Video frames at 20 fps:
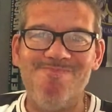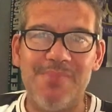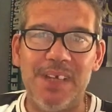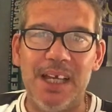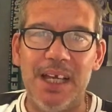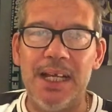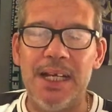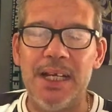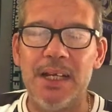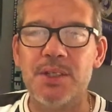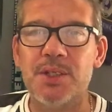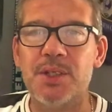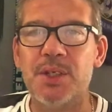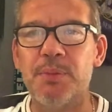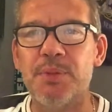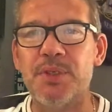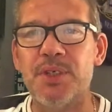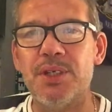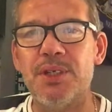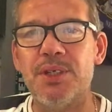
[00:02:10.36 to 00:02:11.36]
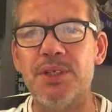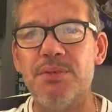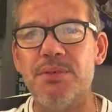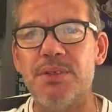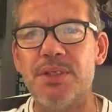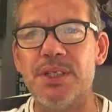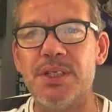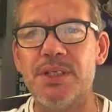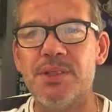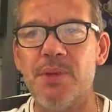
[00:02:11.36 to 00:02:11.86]
And our
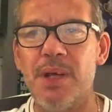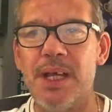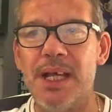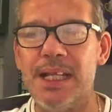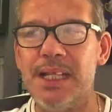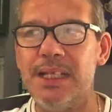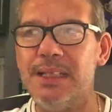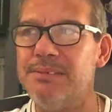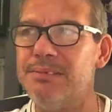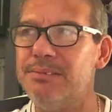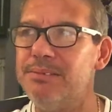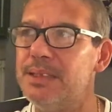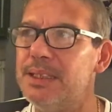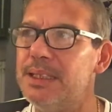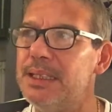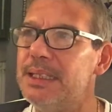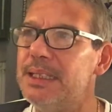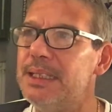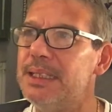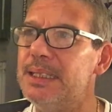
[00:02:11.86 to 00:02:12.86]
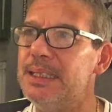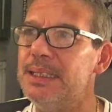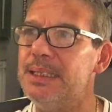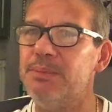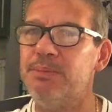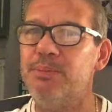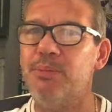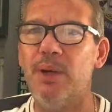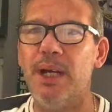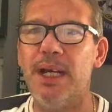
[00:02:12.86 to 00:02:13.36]
substitutes as well.
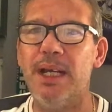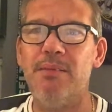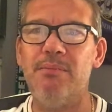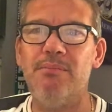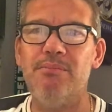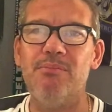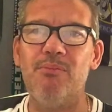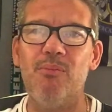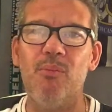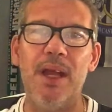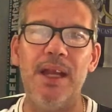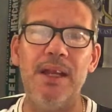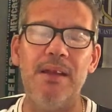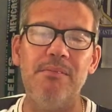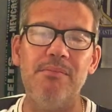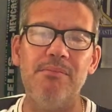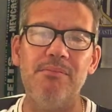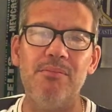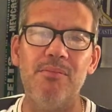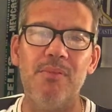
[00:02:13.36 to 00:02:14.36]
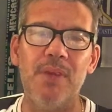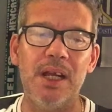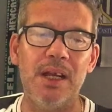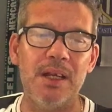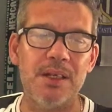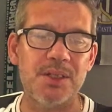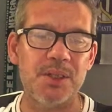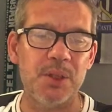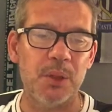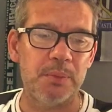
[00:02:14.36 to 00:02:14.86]
When our
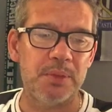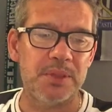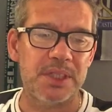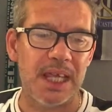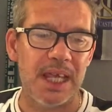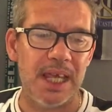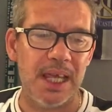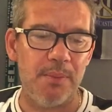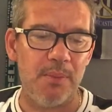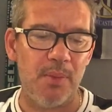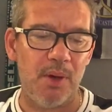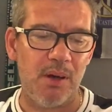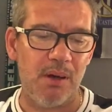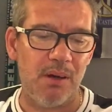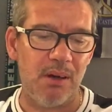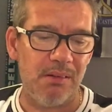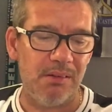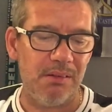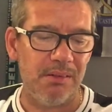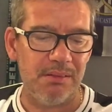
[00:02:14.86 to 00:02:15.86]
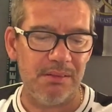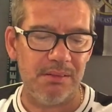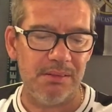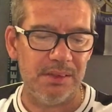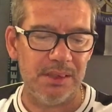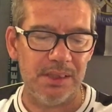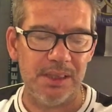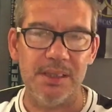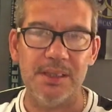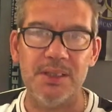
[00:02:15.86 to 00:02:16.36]
subs came on,
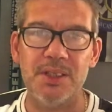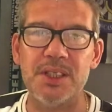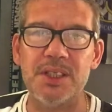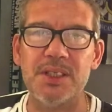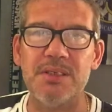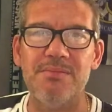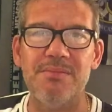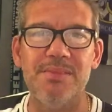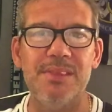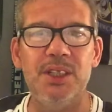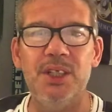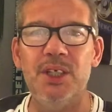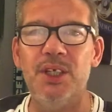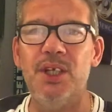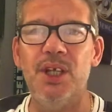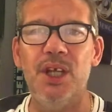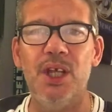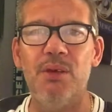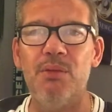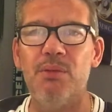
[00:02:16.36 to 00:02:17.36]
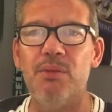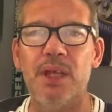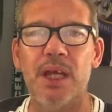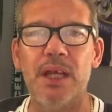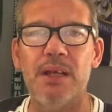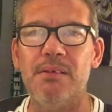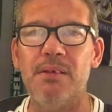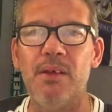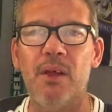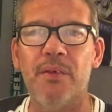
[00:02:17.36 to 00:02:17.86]
it just, you knew
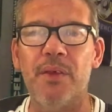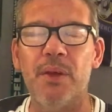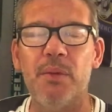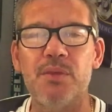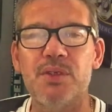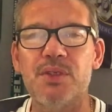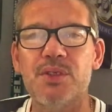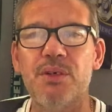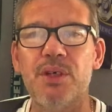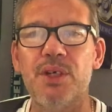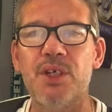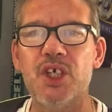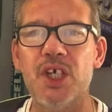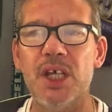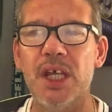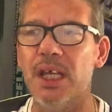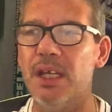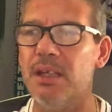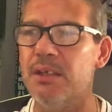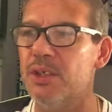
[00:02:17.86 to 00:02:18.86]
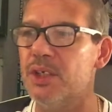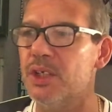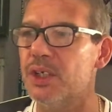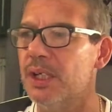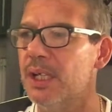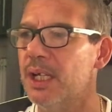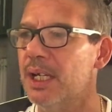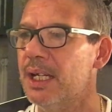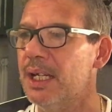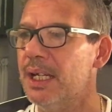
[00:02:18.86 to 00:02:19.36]
that nothing was going to change.
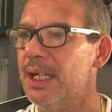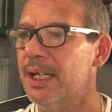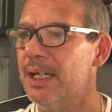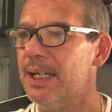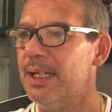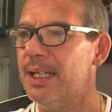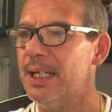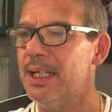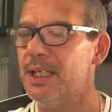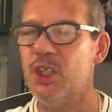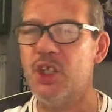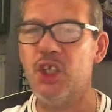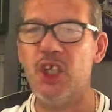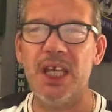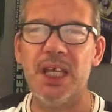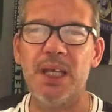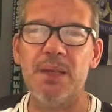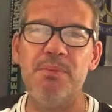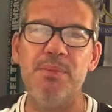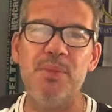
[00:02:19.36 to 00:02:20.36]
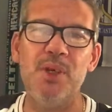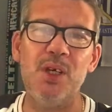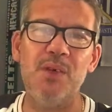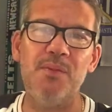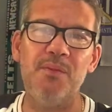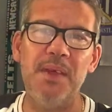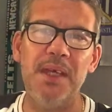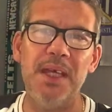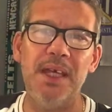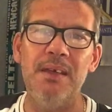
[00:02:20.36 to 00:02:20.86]
Jacob
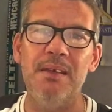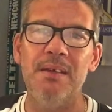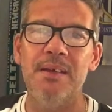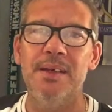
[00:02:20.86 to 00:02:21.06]
Murphy,